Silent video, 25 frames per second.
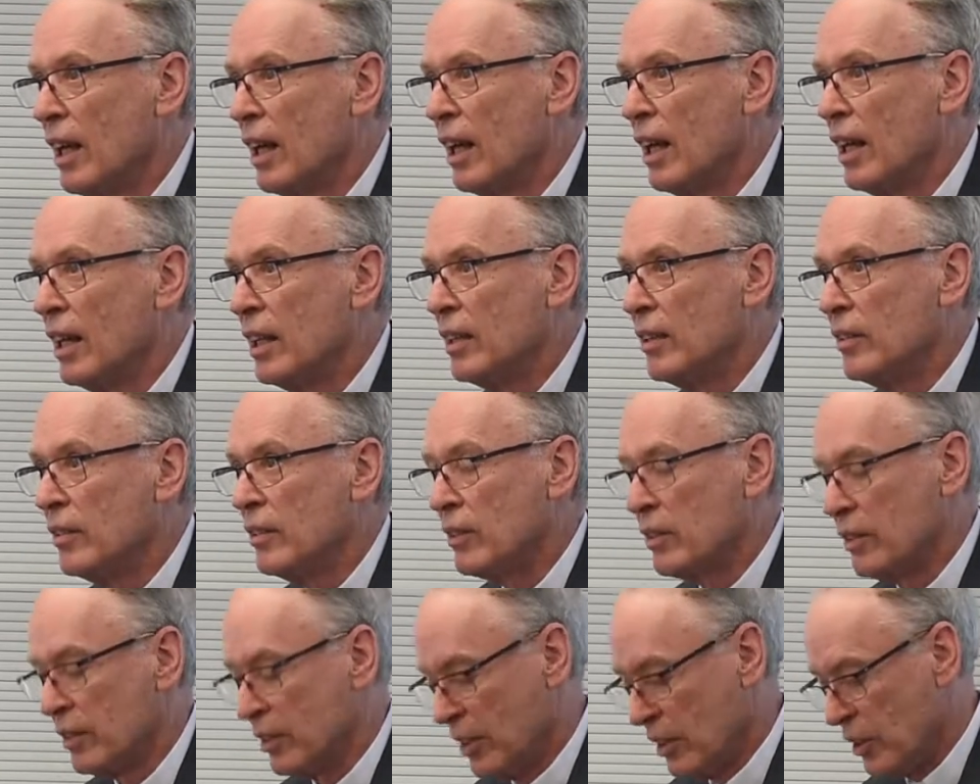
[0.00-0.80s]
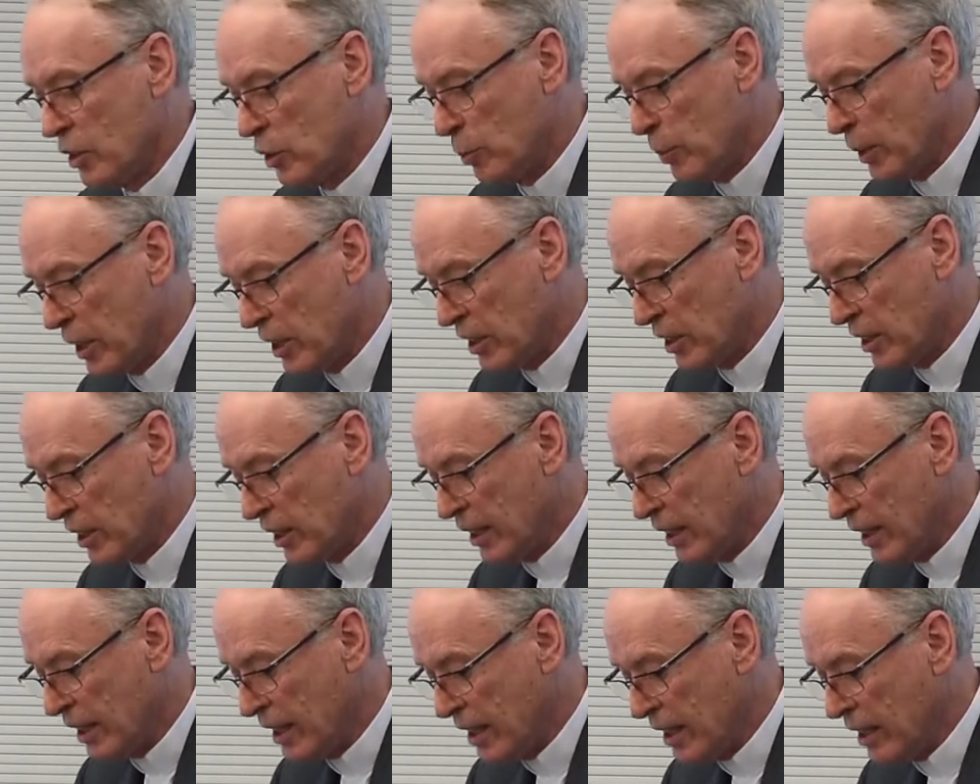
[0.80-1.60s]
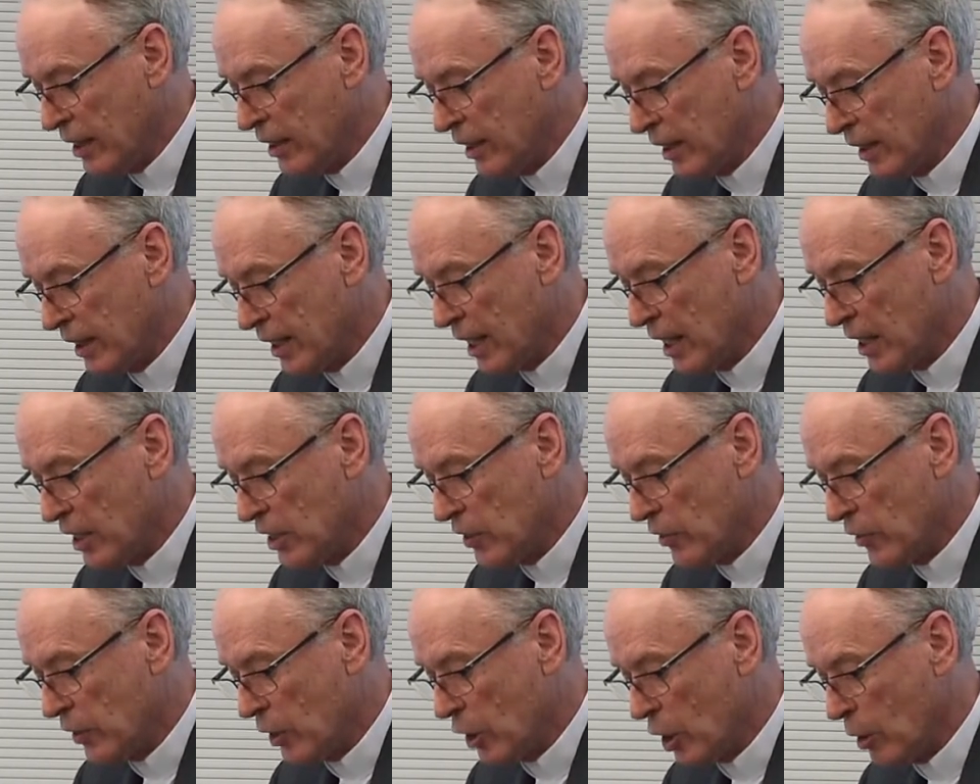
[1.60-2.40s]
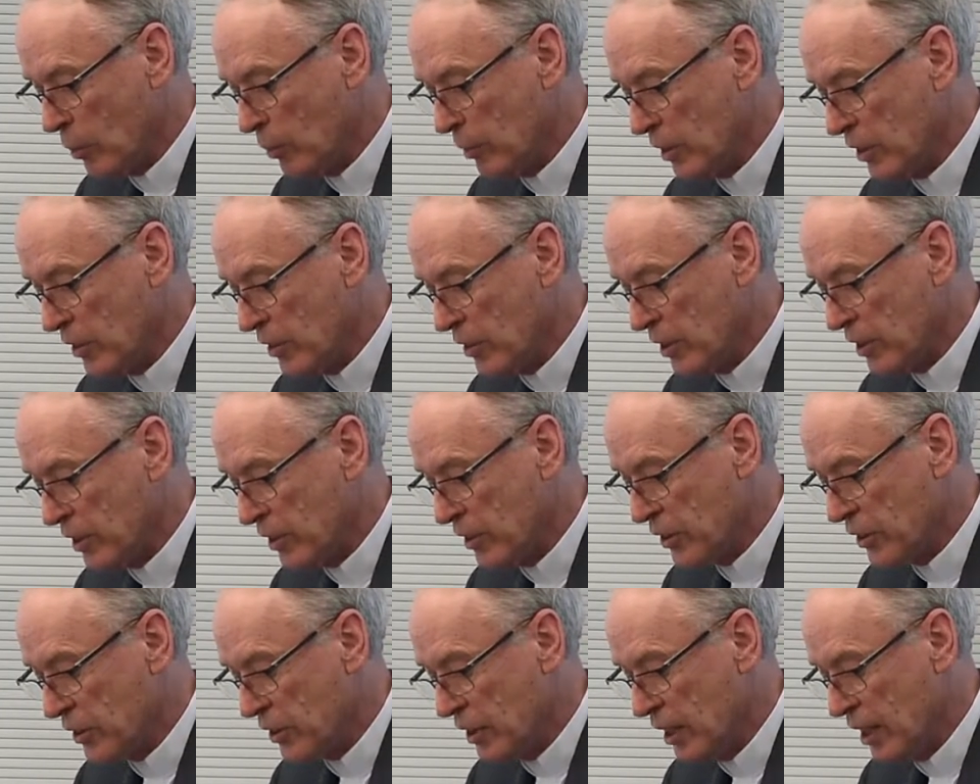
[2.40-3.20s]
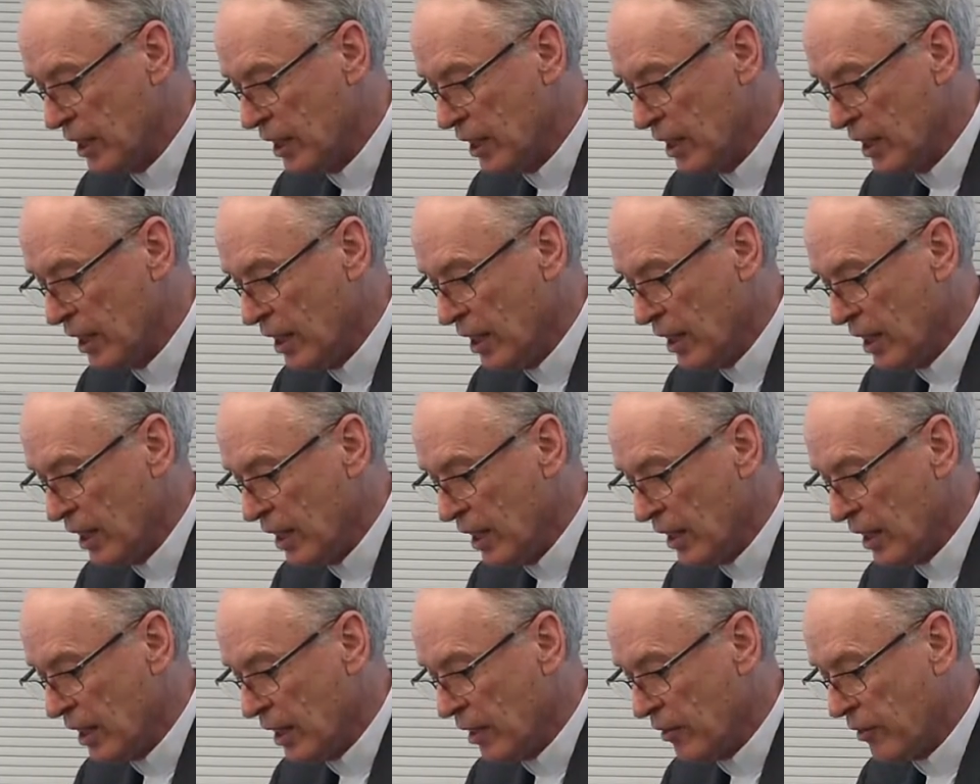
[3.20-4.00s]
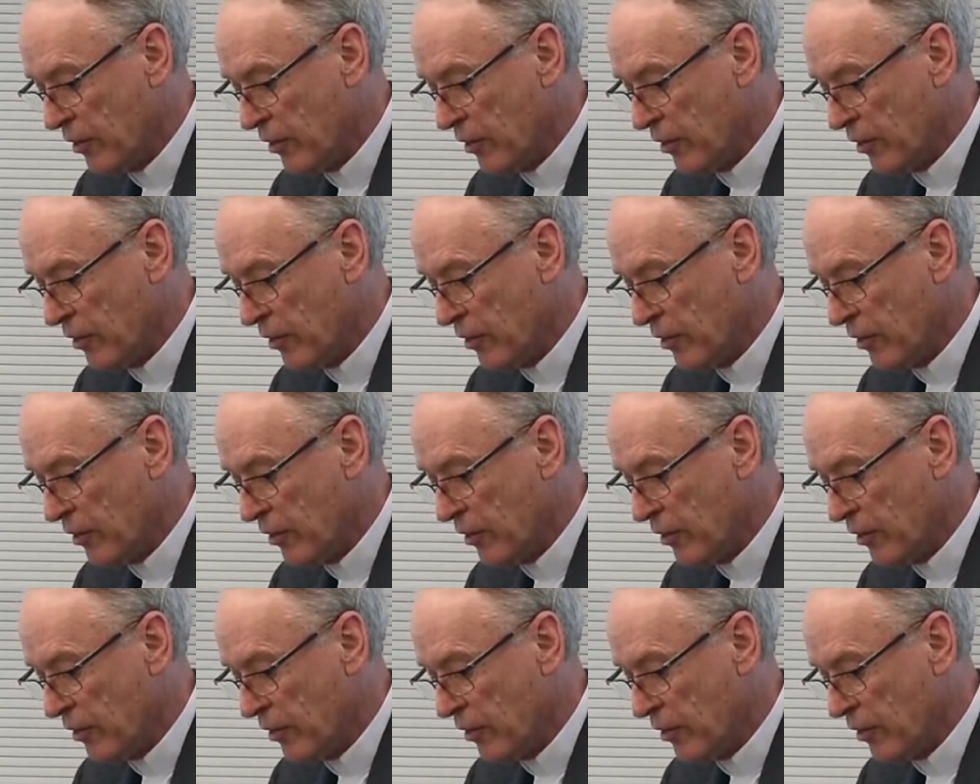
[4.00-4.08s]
and especially in the case of homelessness, that